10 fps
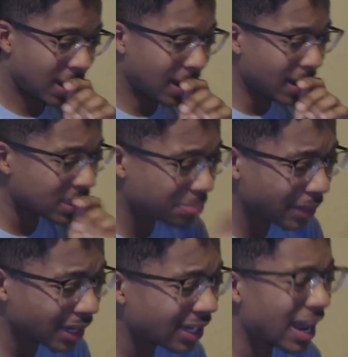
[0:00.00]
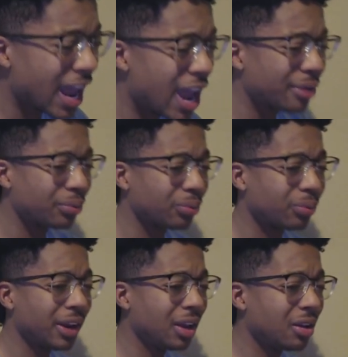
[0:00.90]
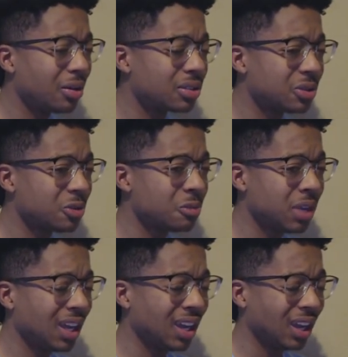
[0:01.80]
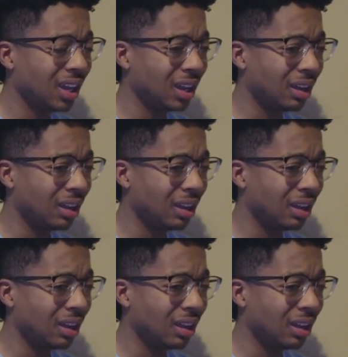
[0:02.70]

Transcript: He's speaking that real to me.